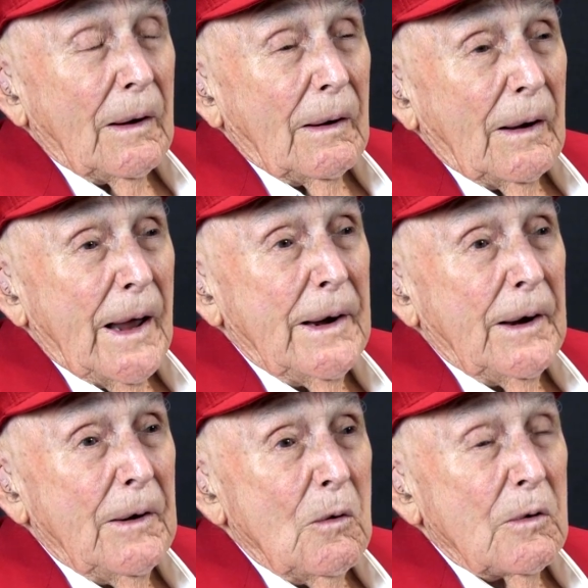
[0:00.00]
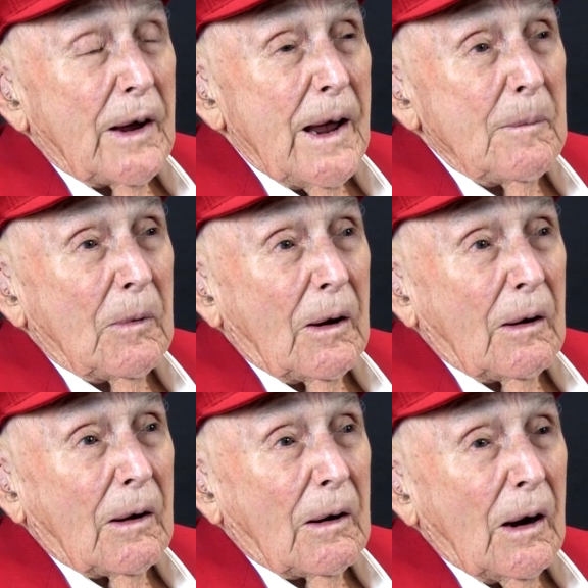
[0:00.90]
landed on Cape
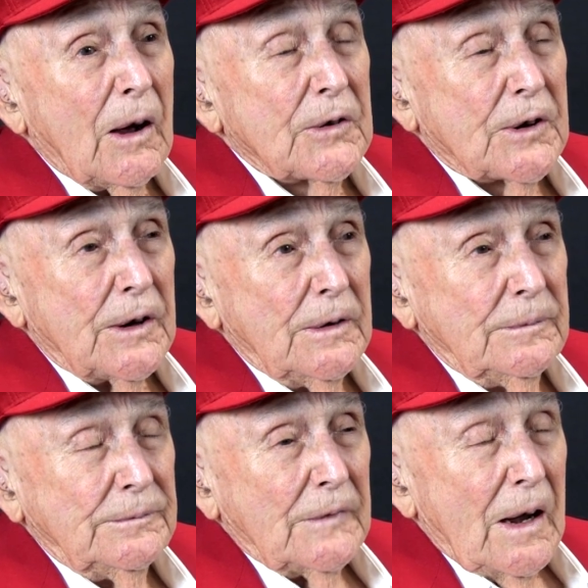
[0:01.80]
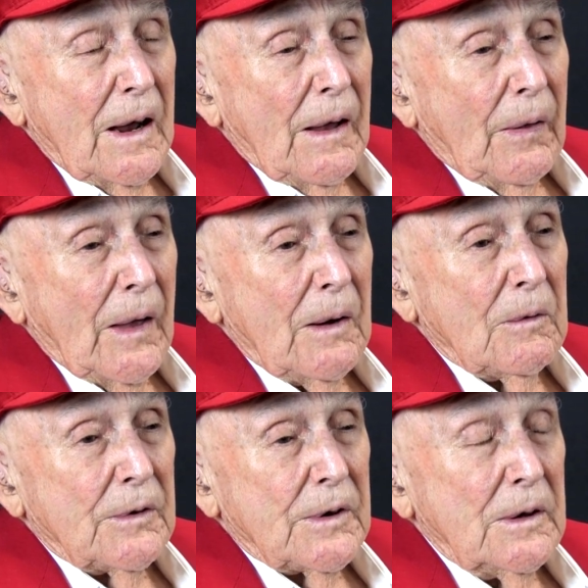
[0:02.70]
Gloucester. That
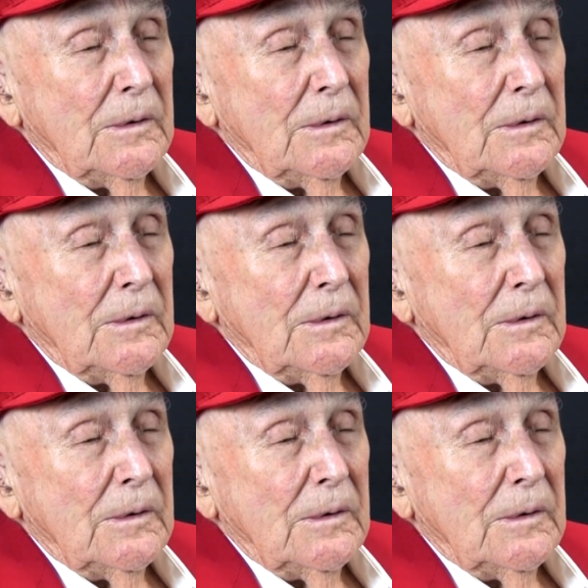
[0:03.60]
was,